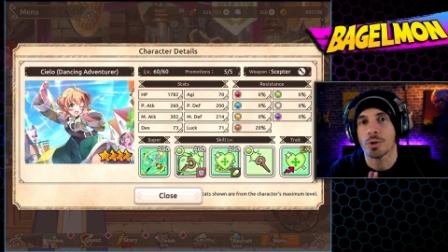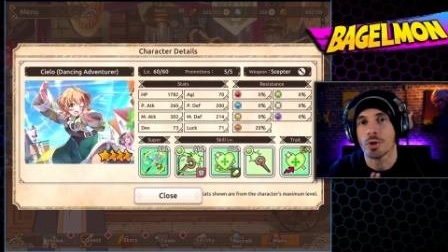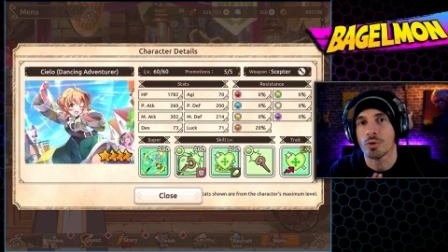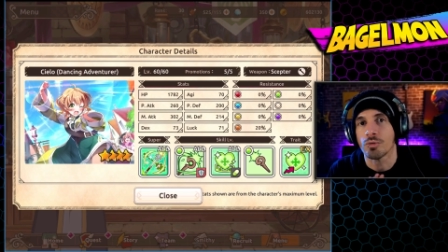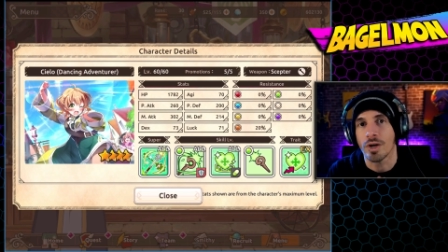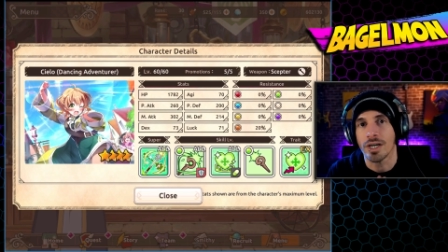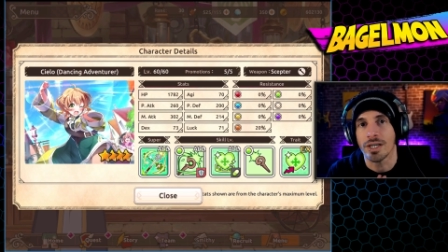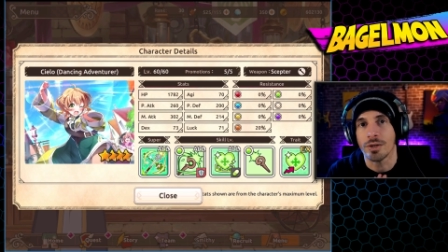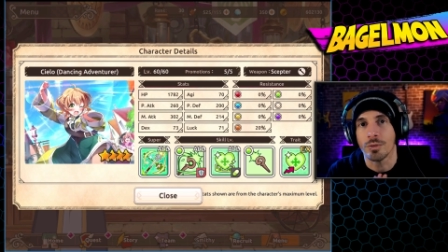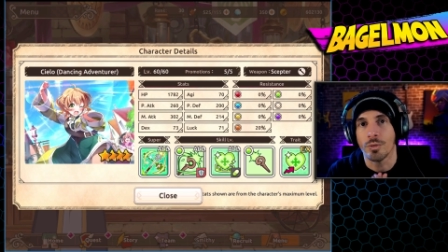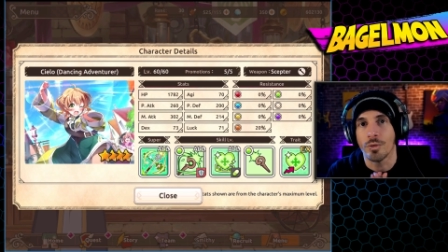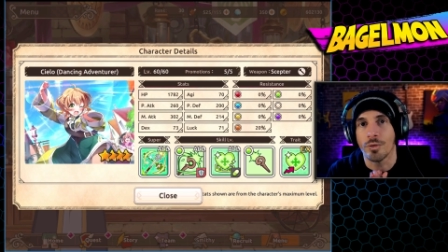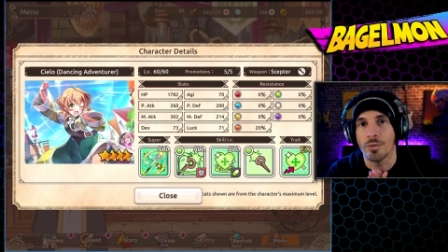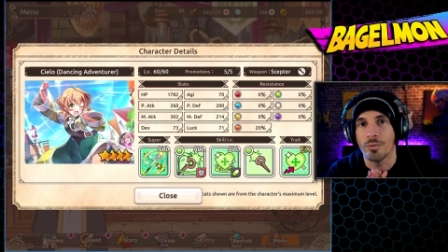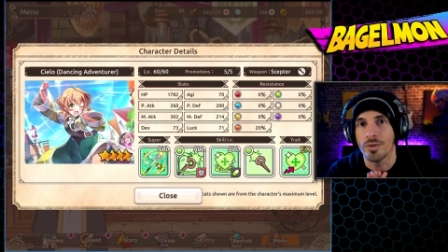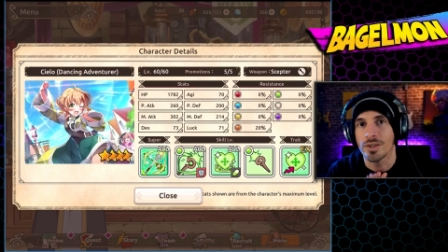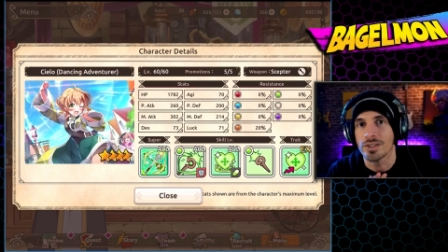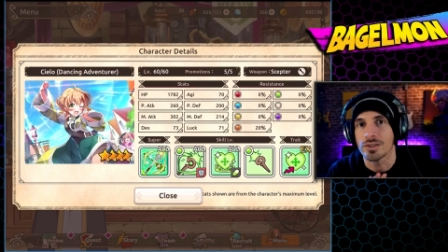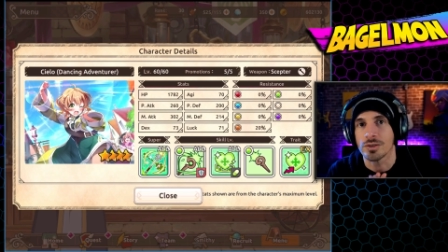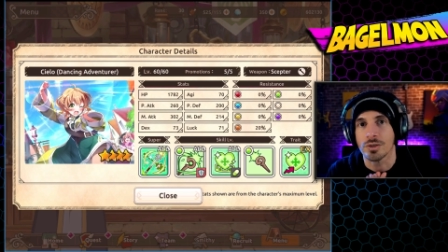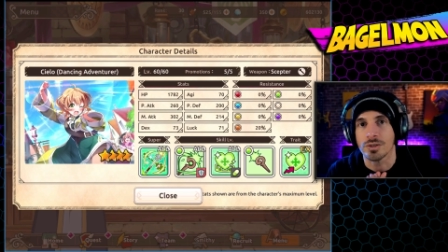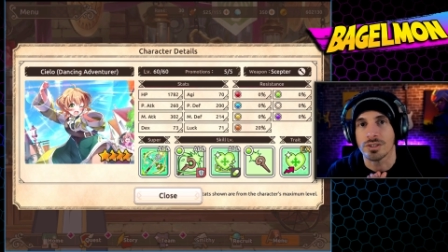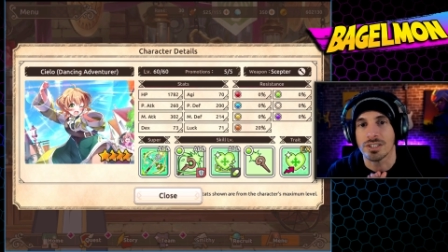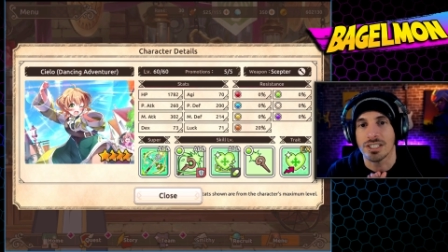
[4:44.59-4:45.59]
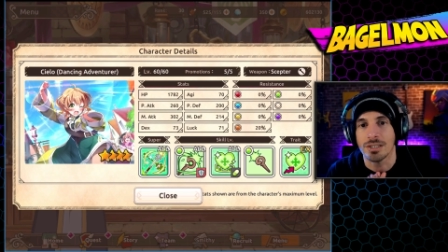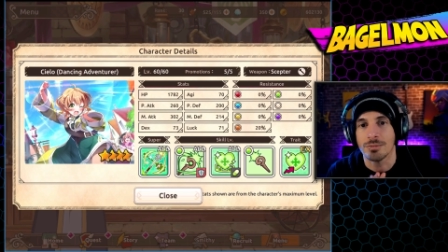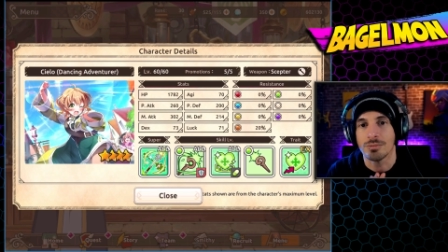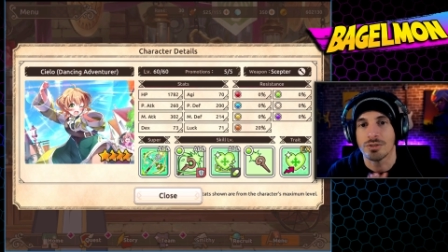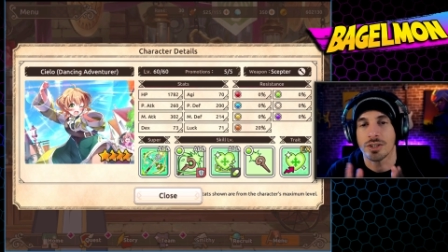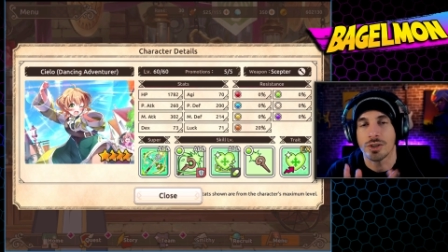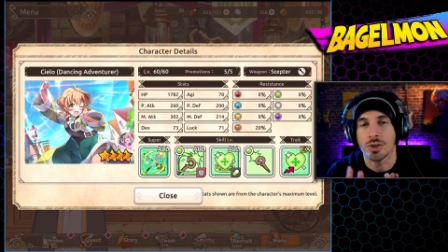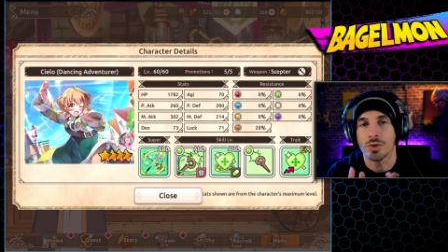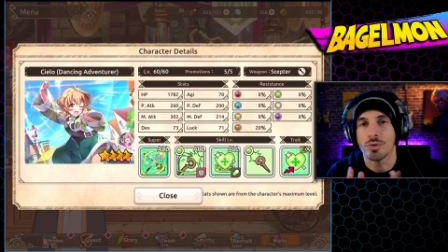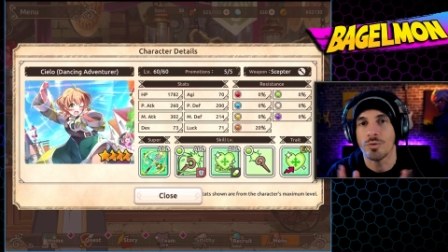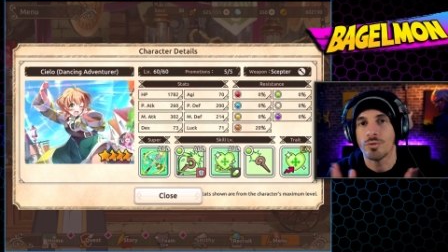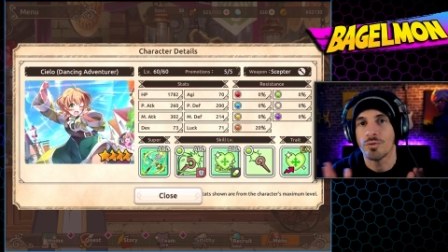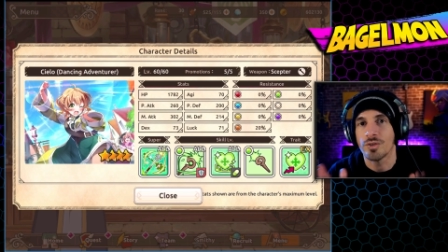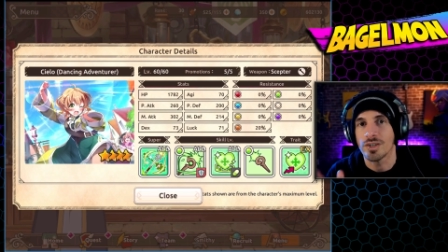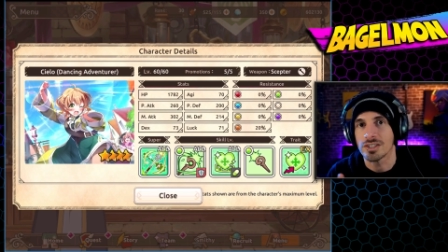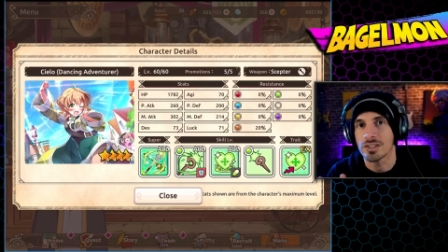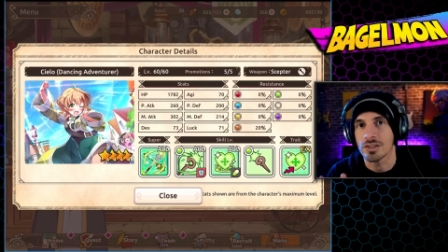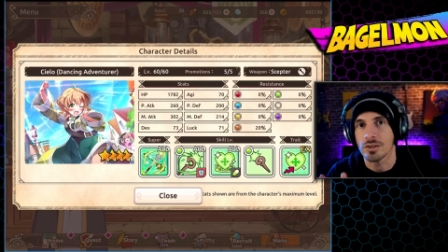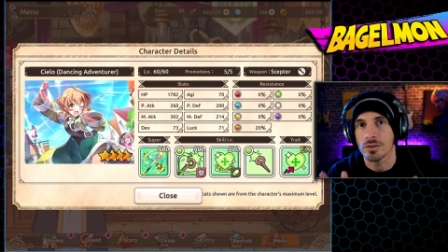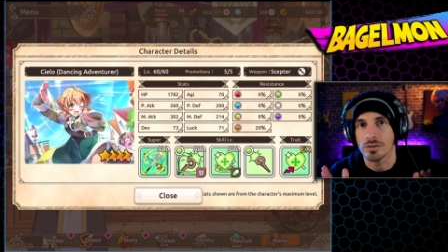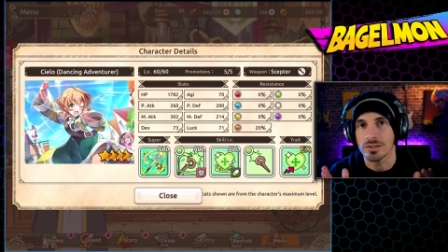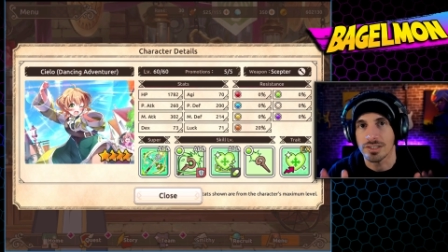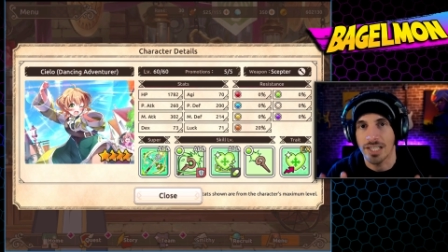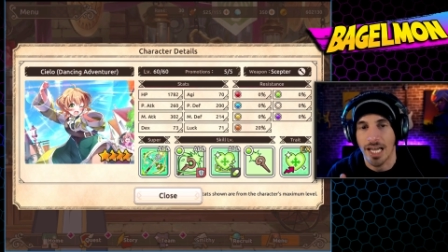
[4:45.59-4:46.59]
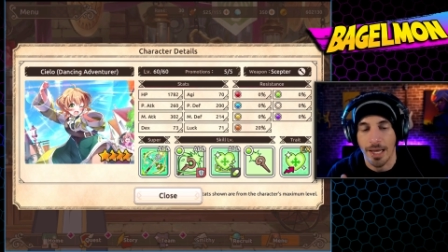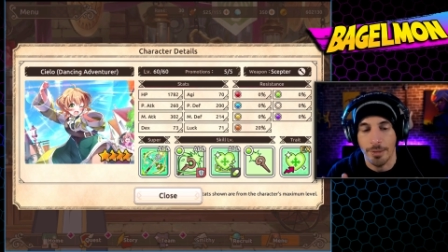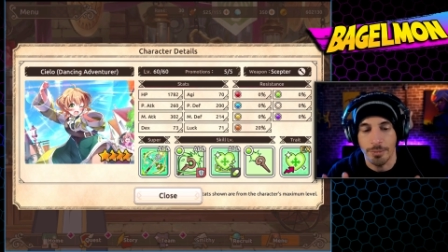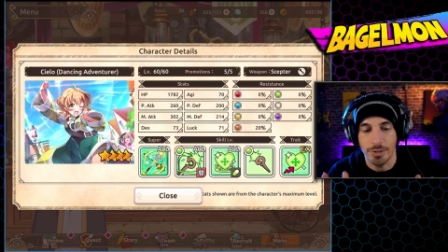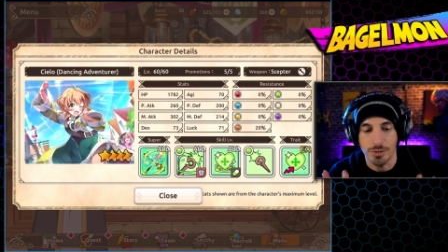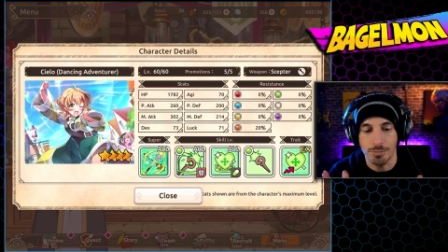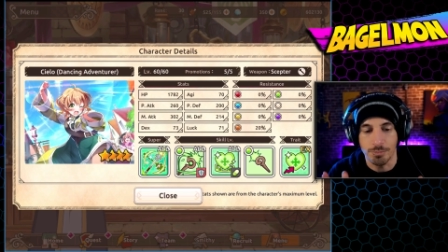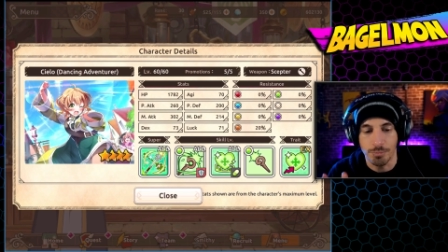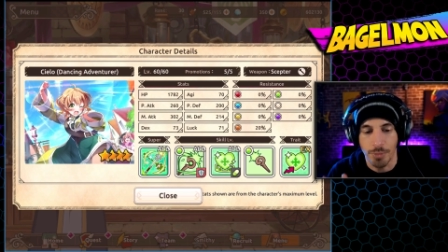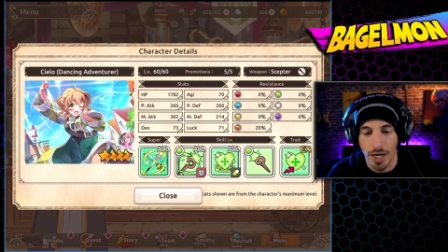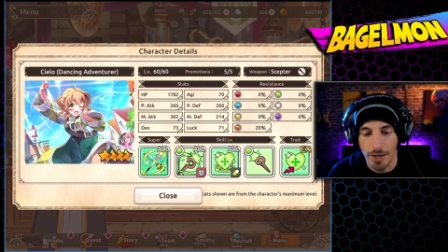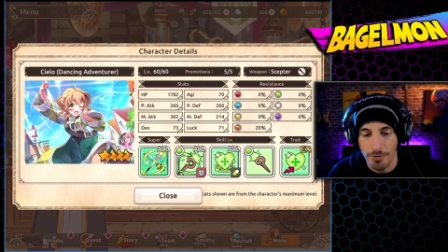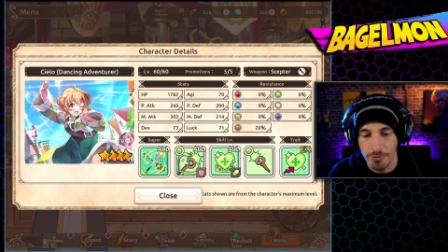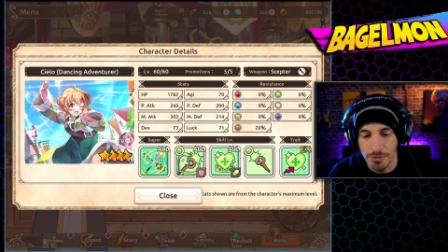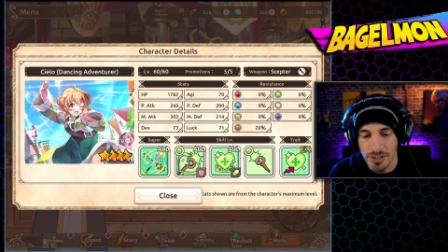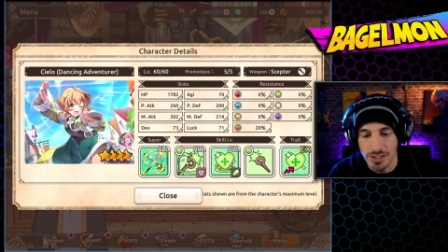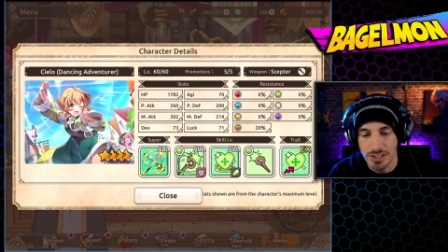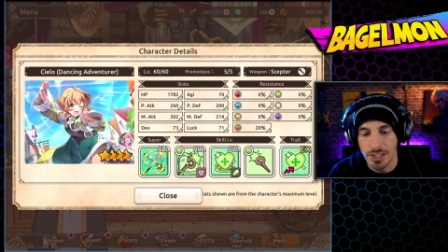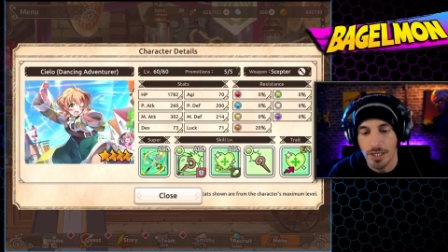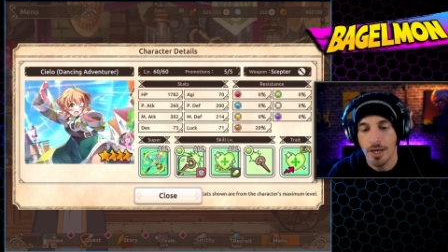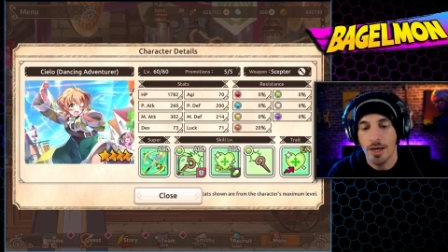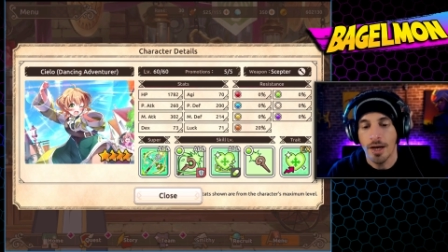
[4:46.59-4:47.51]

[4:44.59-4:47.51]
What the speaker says: are running with physical teams that do physical damage buffs,